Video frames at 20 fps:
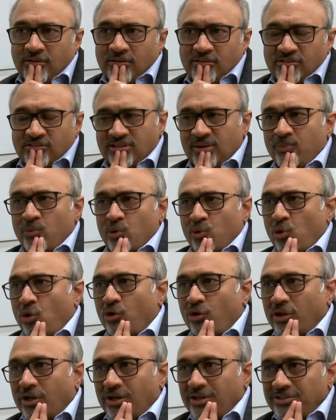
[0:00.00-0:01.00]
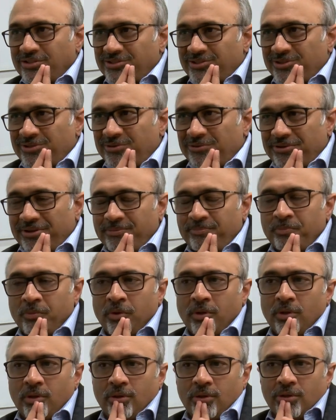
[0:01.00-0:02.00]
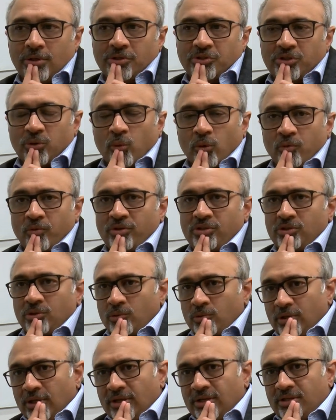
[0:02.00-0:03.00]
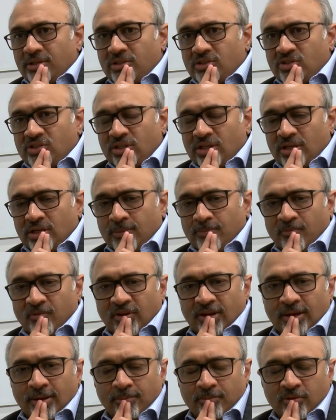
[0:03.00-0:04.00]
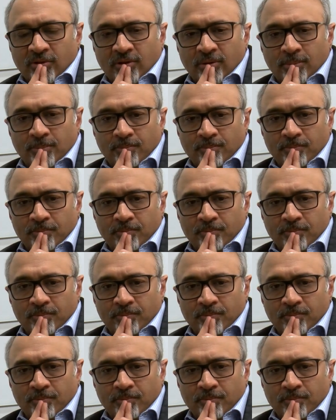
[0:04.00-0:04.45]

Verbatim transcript: somewhat organized, right? So what we do is we have the